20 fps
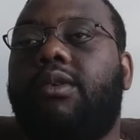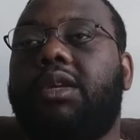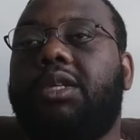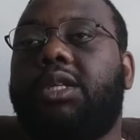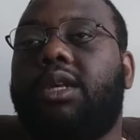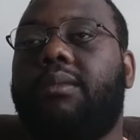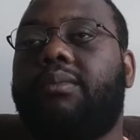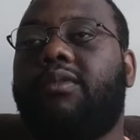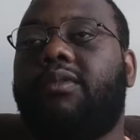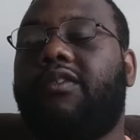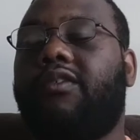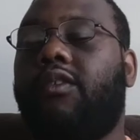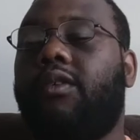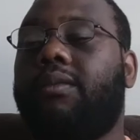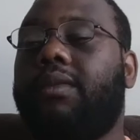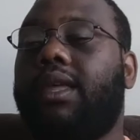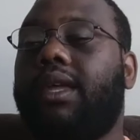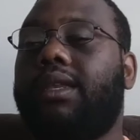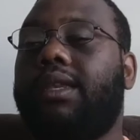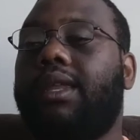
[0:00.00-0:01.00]
way, shape, or
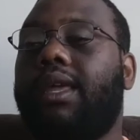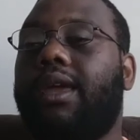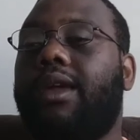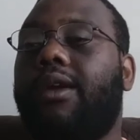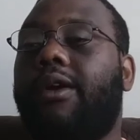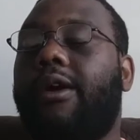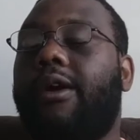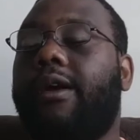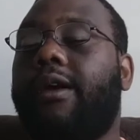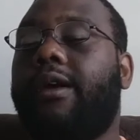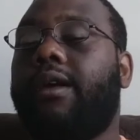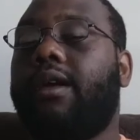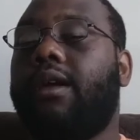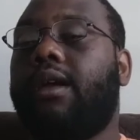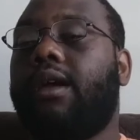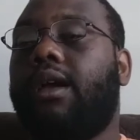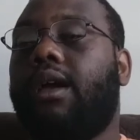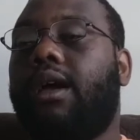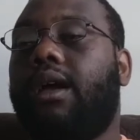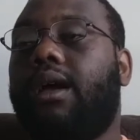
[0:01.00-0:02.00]
form that they are
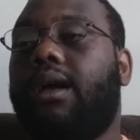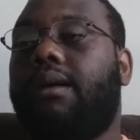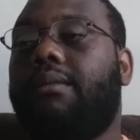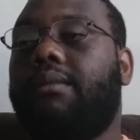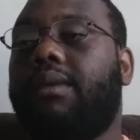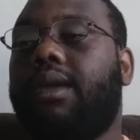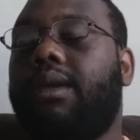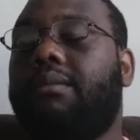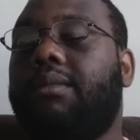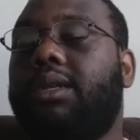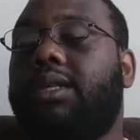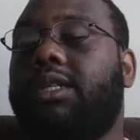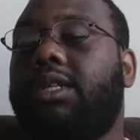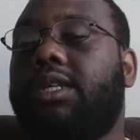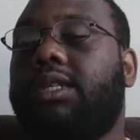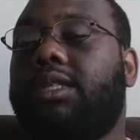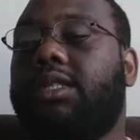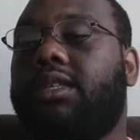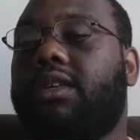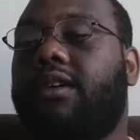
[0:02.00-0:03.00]
um,
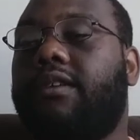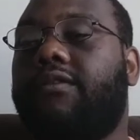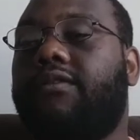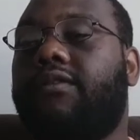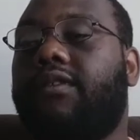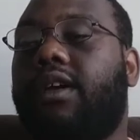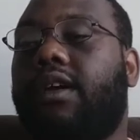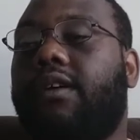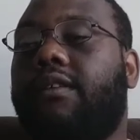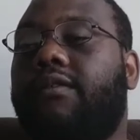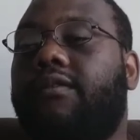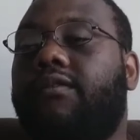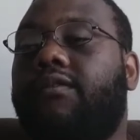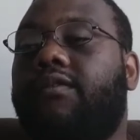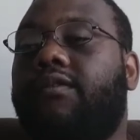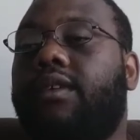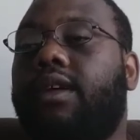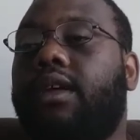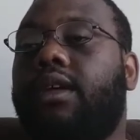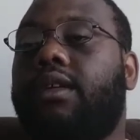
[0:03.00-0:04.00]
images of,
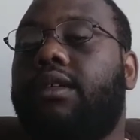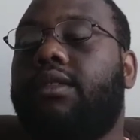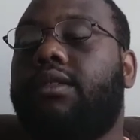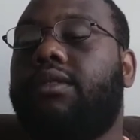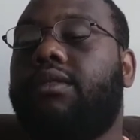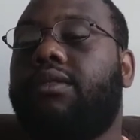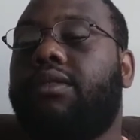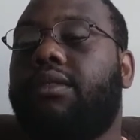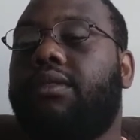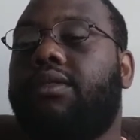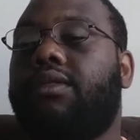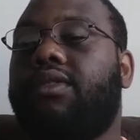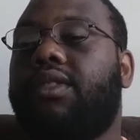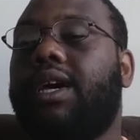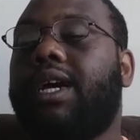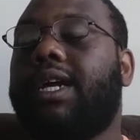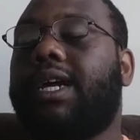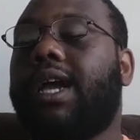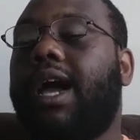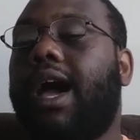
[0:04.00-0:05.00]
of
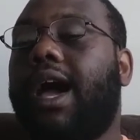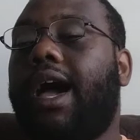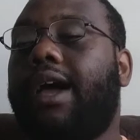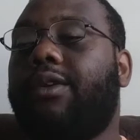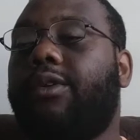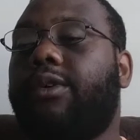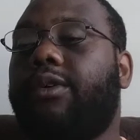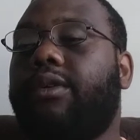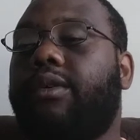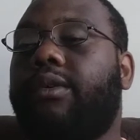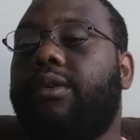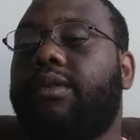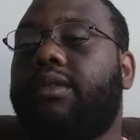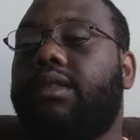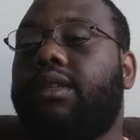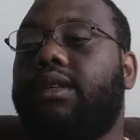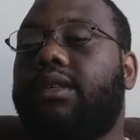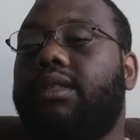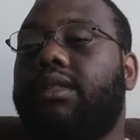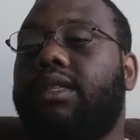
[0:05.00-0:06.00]
the god or, or
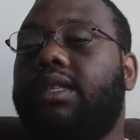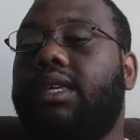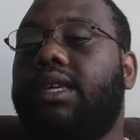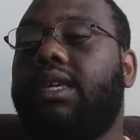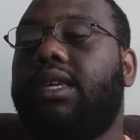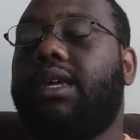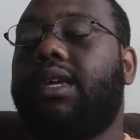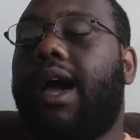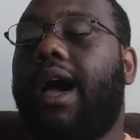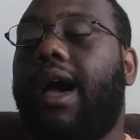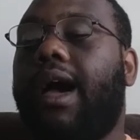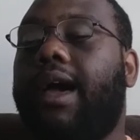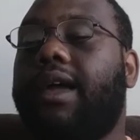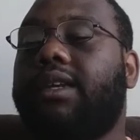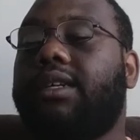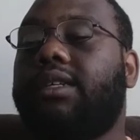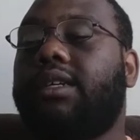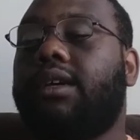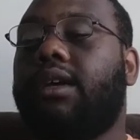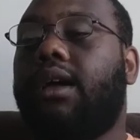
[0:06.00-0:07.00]
the, the
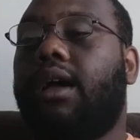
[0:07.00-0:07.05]
god.